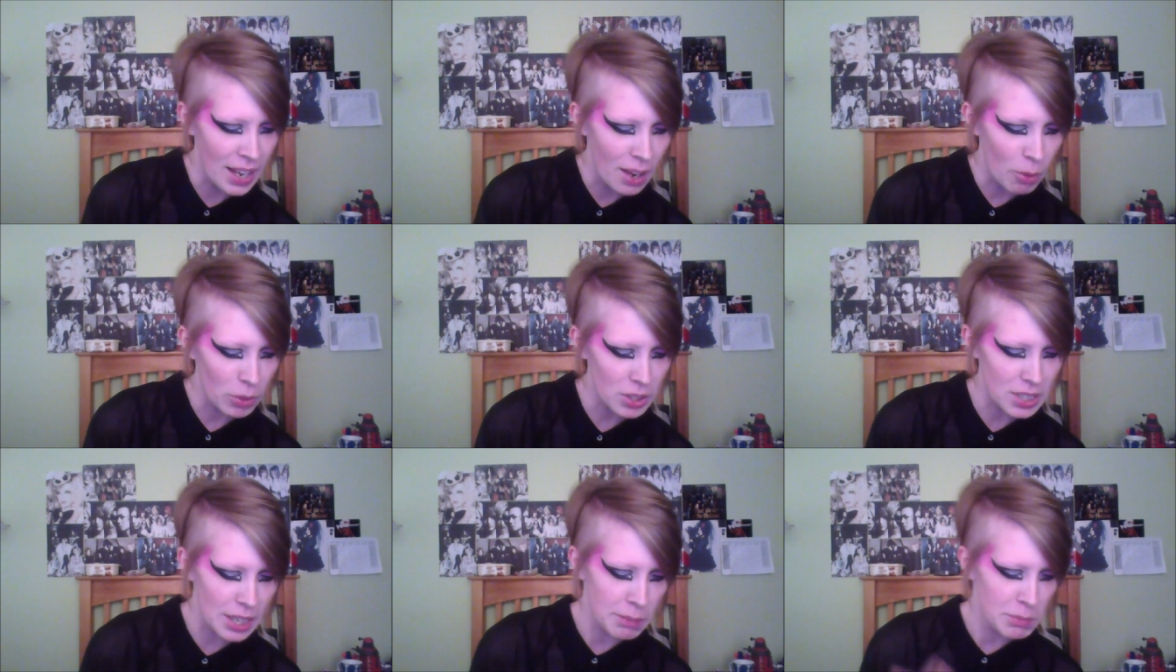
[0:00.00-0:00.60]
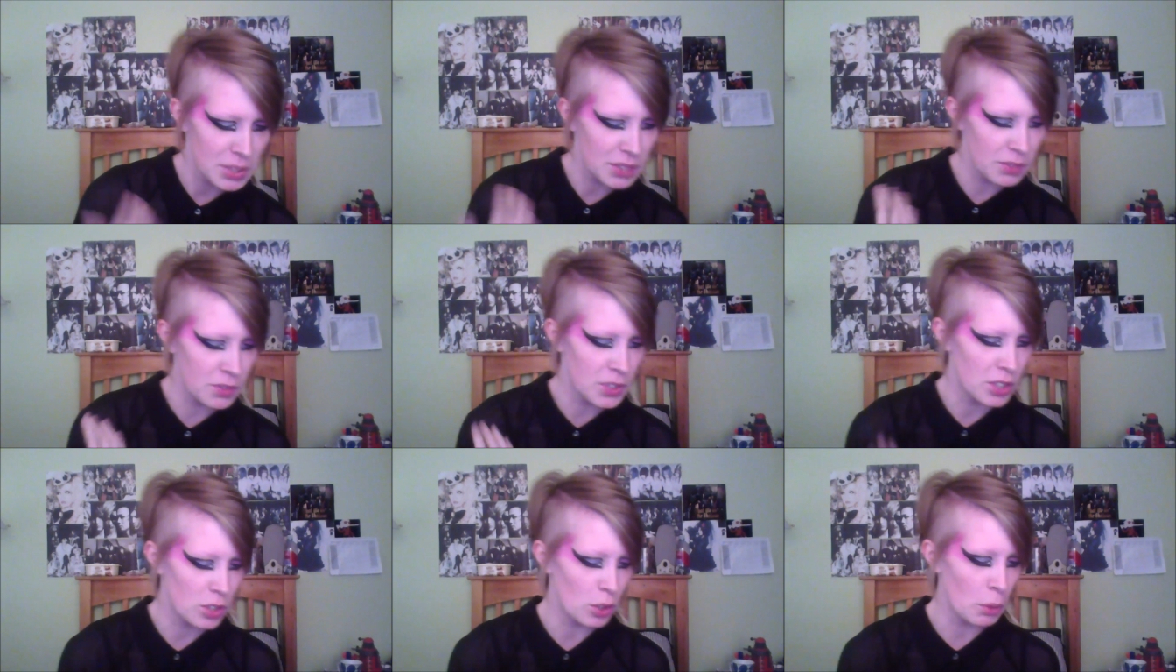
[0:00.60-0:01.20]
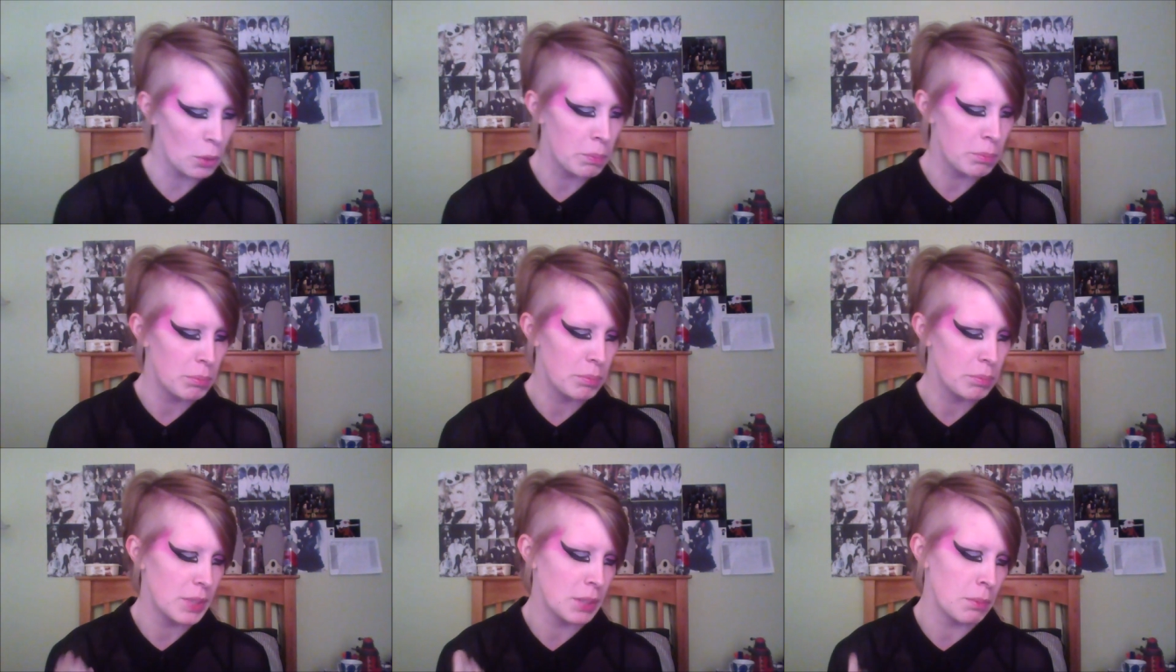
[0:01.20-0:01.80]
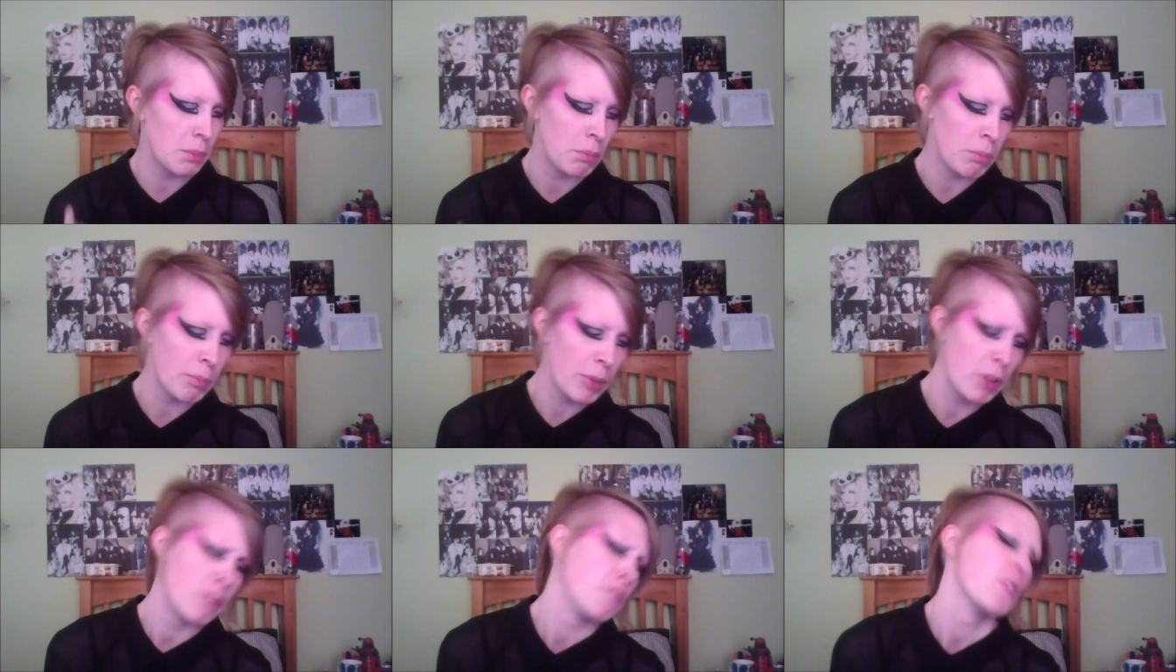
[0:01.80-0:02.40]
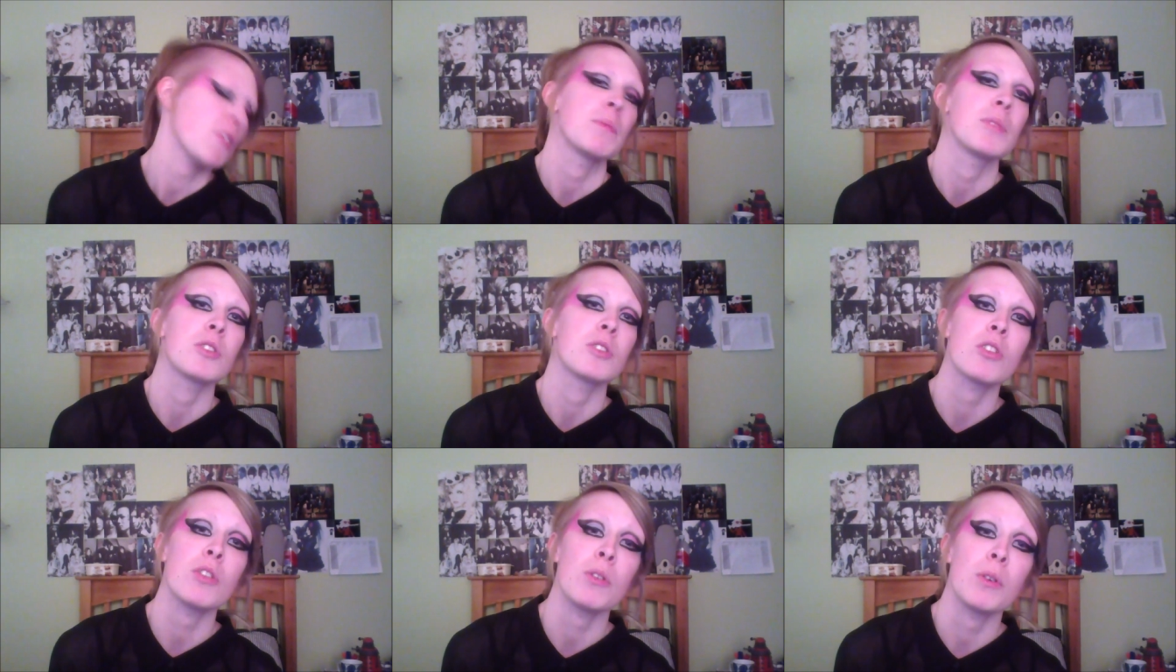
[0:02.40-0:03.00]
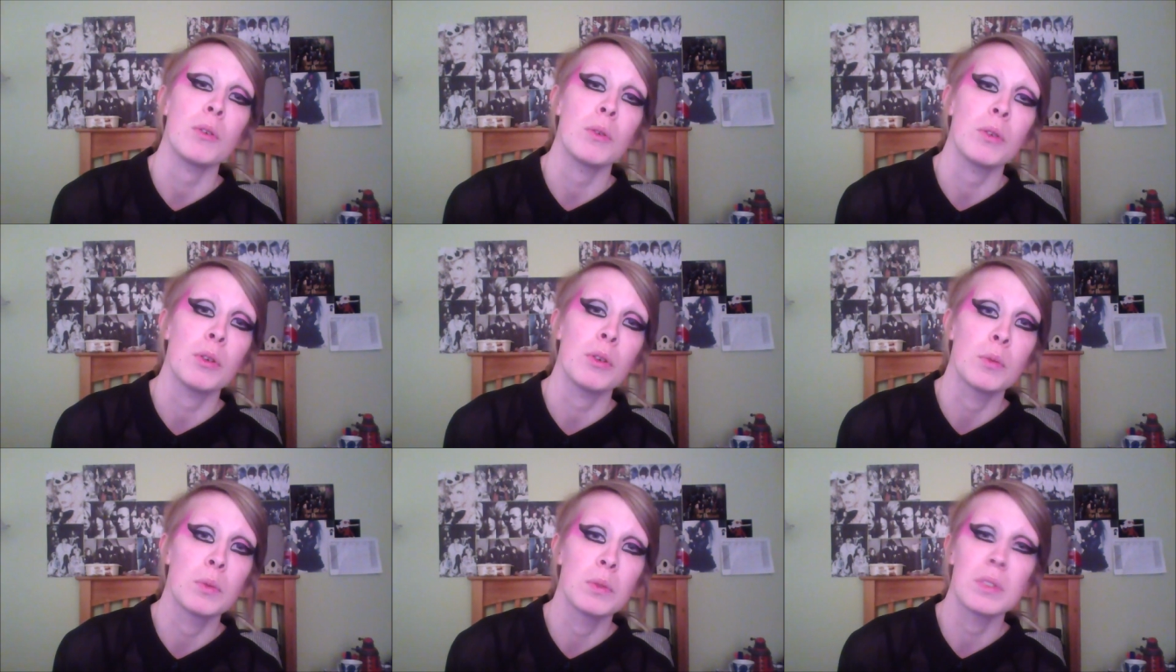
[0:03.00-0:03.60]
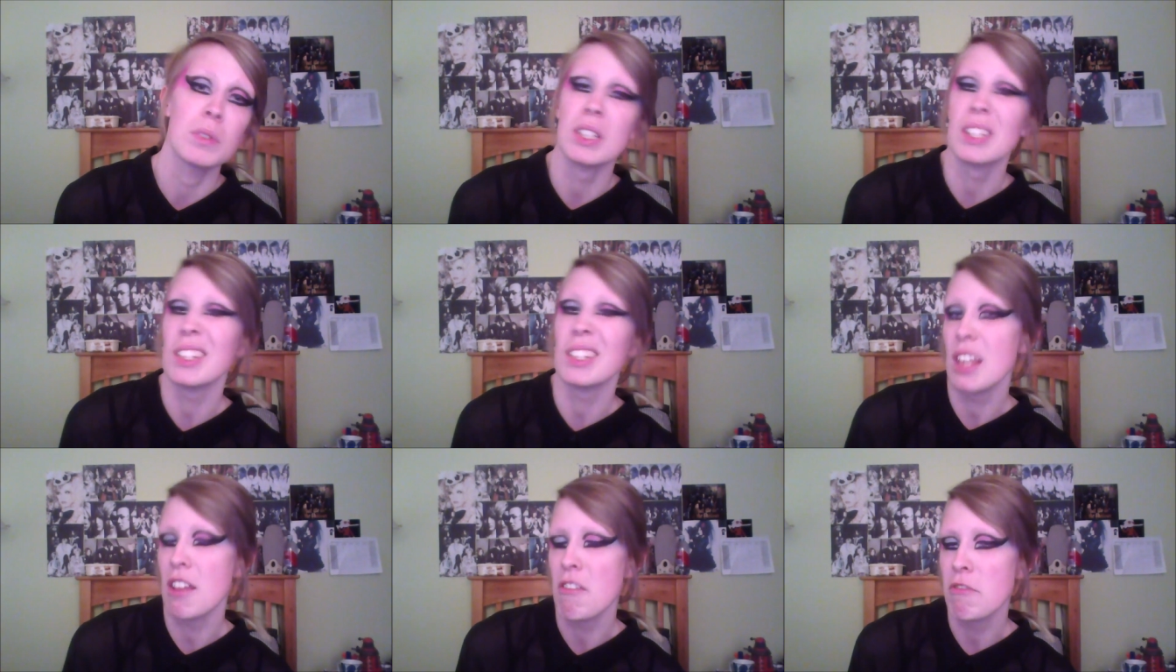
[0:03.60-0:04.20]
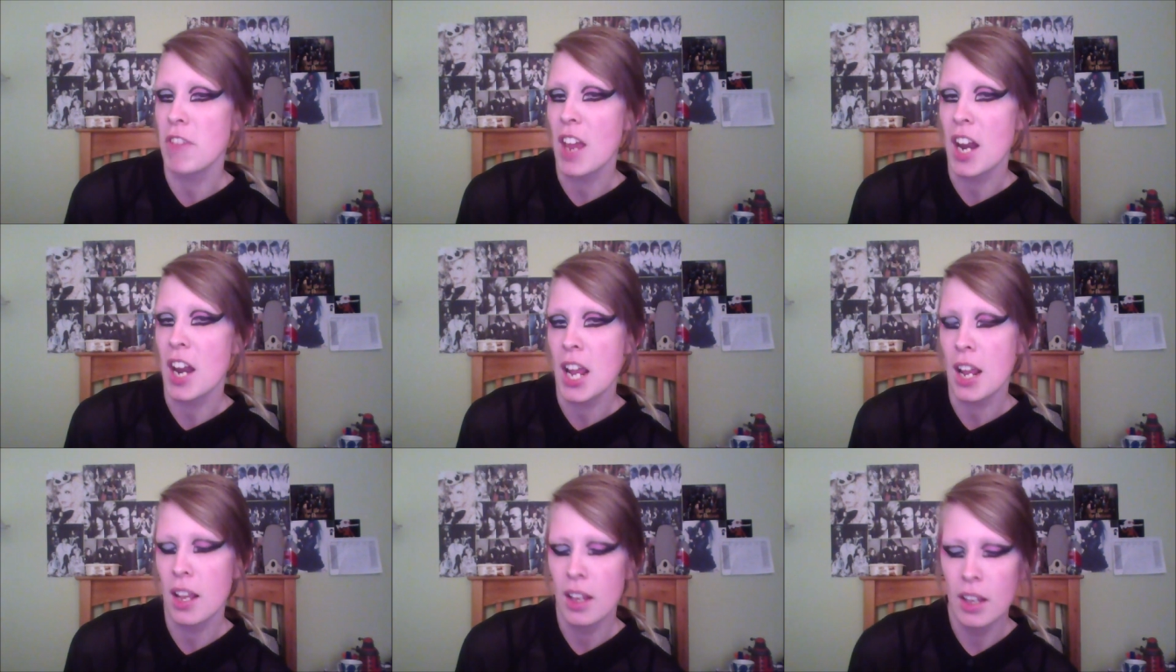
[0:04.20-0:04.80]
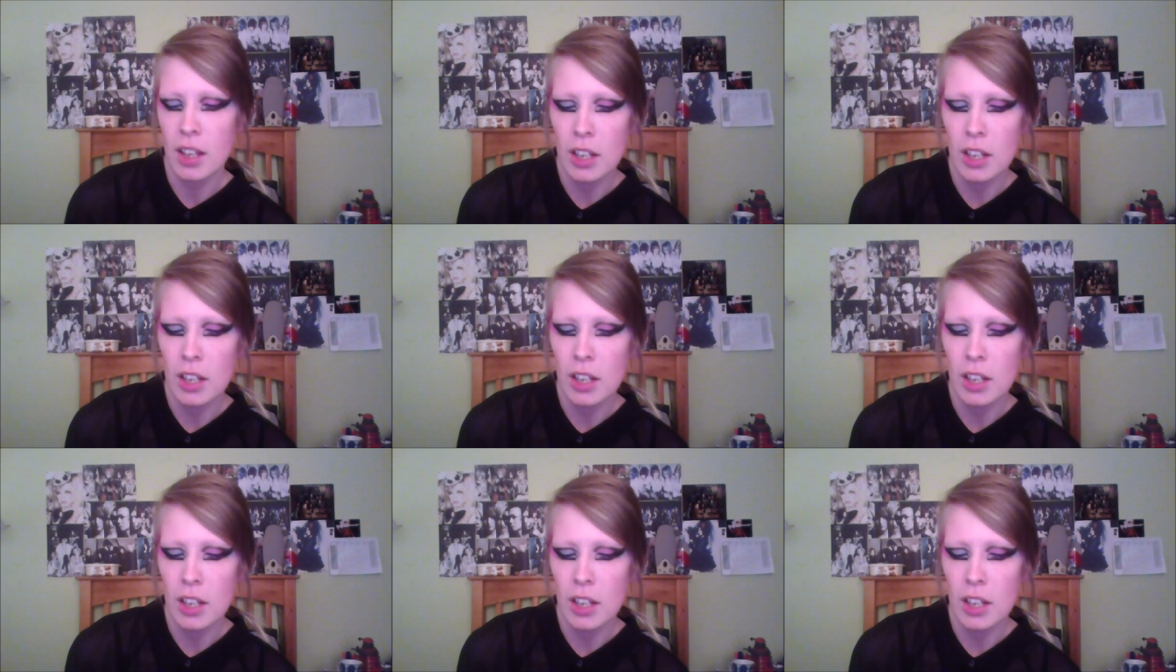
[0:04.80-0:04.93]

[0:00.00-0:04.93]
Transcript: what types of soaps and perfumes do you use, if any?